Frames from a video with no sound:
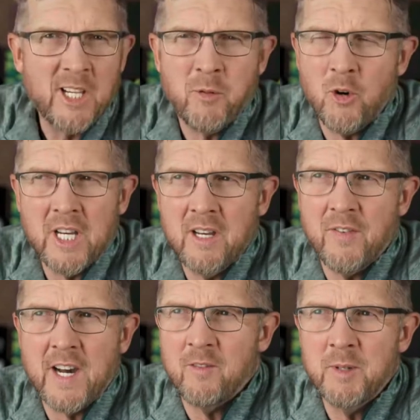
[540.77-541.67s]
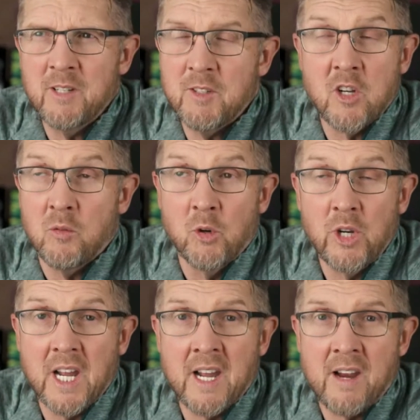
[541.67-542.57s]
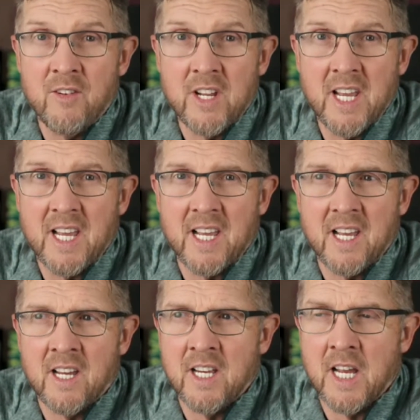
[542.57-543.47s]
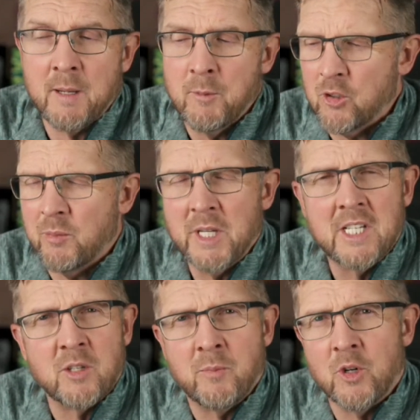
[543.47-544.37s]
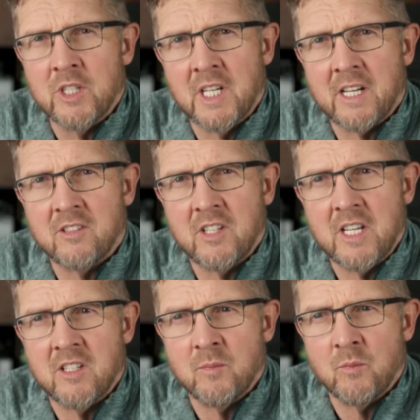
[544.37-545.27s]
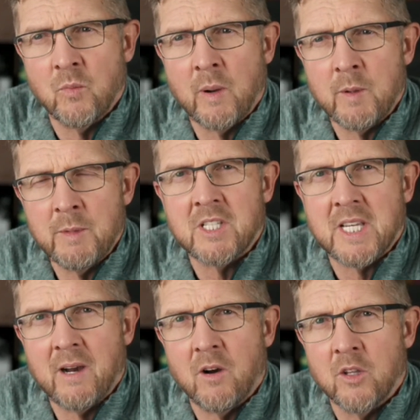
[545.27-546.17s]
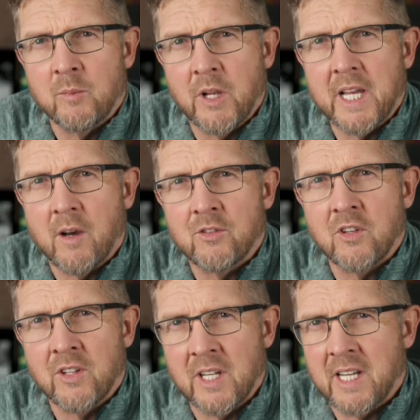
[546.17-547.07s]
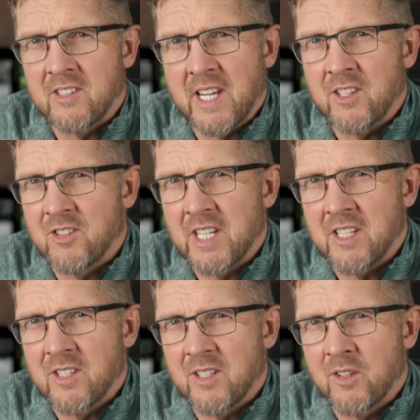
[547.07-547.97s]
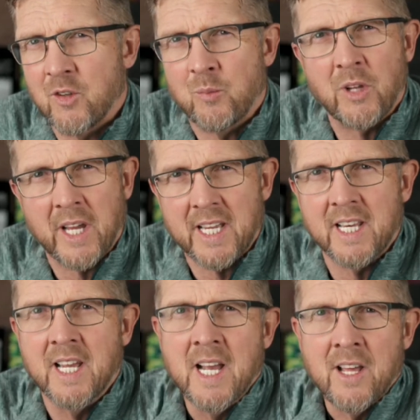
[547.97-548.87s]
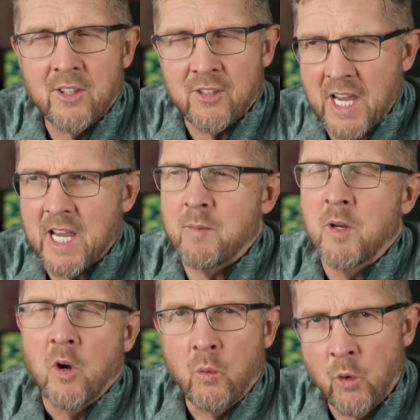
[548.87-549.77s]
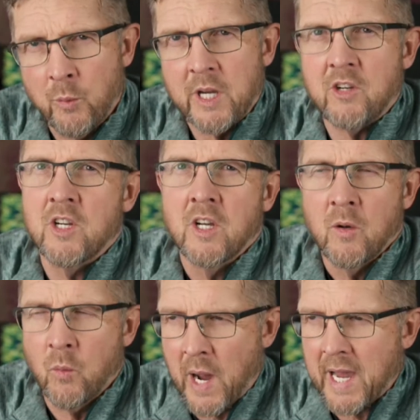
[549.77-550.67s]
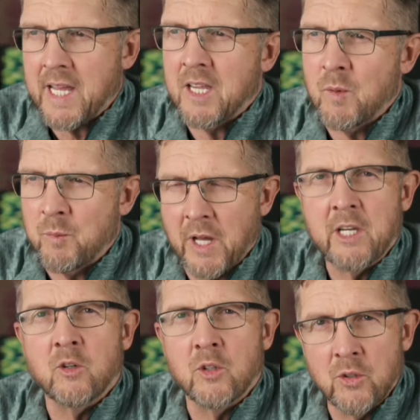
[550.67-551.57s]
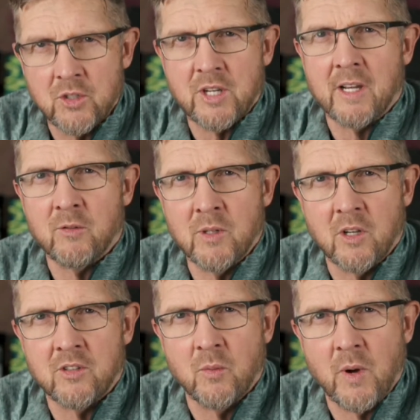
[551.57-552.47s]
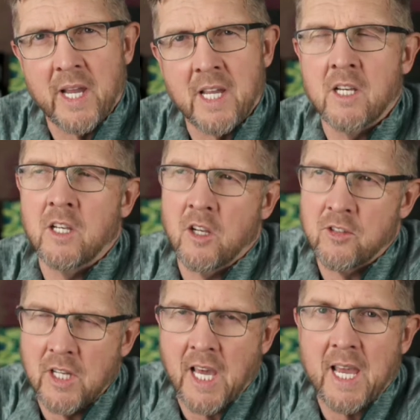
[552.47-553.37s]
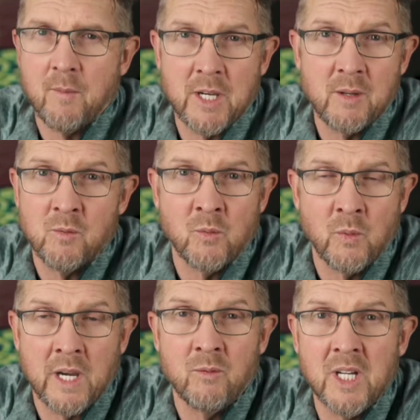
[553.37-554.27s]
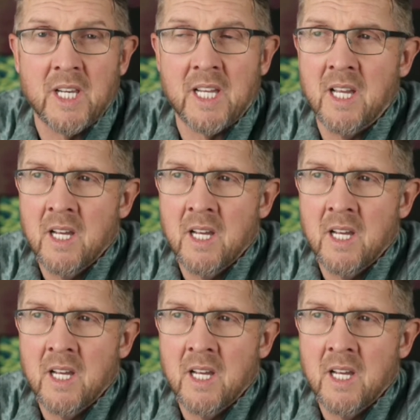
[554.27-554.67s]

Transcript: putting in 5 million of his own money every year. And he must have been disappointed last season when we missed out on the playoffs on the last day of the season through playing the same rubbish way that we played all the other times we'd lost away and lost the game when really